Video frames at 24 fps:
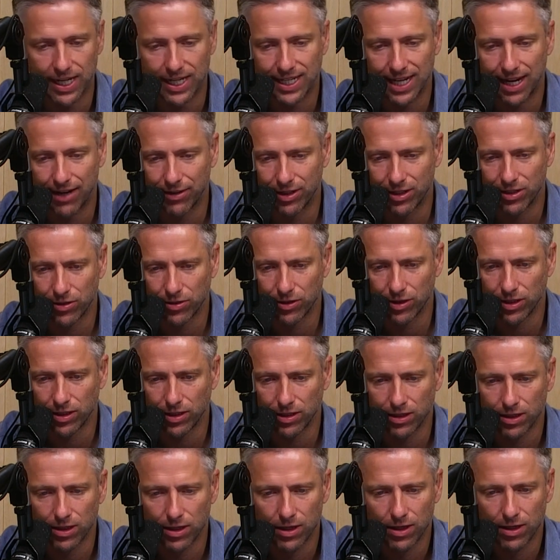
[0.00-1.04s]
any
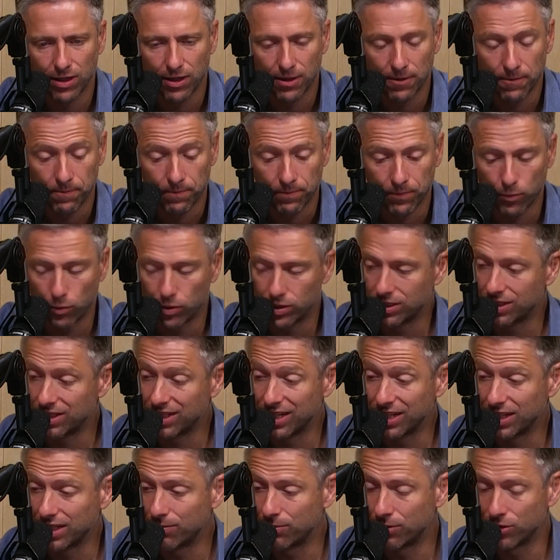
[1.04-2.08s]
territory. It
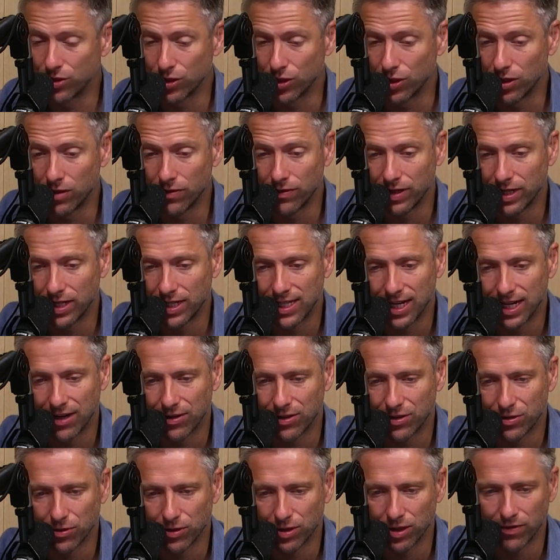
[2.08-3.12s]
wasn't done to preserve any
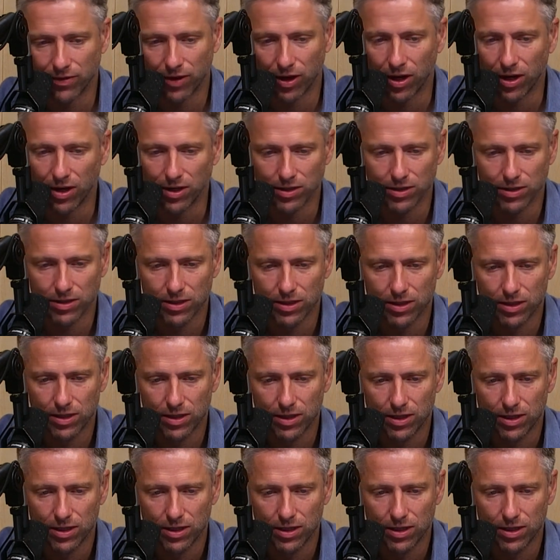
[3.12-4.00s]
territory of ours,